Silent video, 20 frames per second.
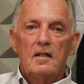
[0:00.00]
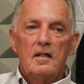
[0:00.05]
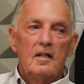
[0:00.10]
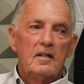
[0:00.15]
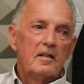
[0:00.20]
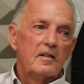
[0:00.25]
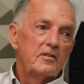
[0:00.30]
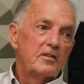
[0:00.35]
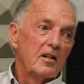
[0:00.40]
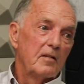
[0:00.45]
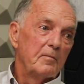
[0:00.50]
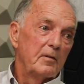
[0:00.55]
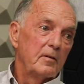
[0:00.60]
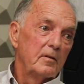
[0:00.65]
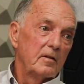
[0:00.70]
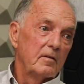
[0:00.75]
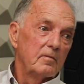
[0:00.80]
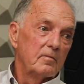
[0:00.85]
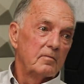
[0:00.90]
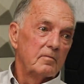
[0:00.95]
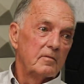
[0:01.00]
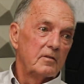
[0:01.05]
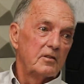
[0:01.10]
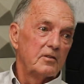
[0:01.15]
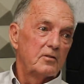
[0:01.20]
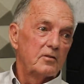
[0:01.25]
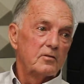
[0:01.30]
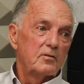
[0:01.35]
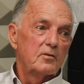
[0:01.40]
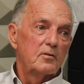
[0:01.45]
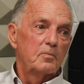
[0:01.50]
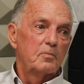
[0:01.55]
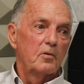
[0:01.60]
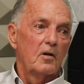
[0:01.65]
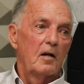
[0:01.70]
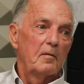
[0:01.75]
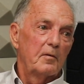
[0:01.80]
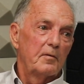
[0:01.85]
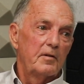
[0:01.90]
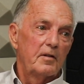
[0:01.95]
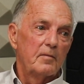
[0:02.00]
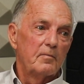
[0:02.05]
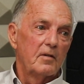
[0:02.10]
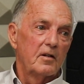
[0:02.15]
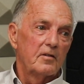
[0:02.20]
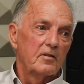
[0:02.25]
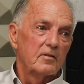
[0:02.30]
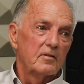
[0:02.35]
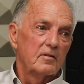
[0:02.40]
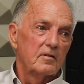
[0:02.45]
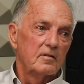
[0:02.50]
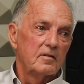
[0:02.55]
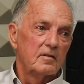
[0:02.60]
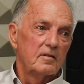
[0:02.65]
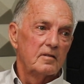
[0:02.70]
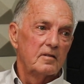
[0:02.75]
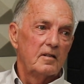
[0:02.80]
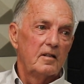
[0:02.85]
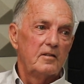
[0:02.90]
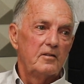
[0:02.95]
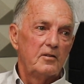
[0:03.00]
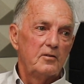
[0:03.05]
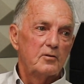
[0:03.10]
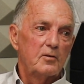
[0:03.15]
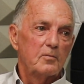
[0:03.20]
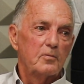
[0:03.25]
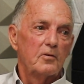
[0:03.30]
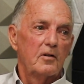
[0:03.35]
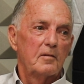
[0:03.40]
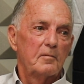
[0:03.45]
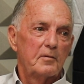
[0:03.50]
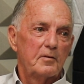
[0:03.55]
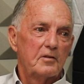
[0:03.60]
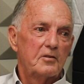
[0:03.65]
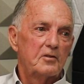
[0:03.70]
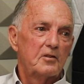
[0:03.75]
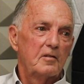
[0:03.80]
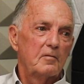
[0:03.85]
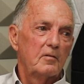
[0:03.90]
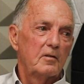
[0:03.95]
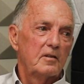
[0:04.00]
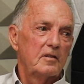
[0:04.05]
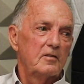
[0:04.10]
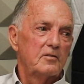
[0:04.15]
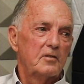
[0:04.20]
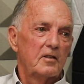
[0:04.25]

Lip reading: they tell me this is probably the mother and these are probably the siblings.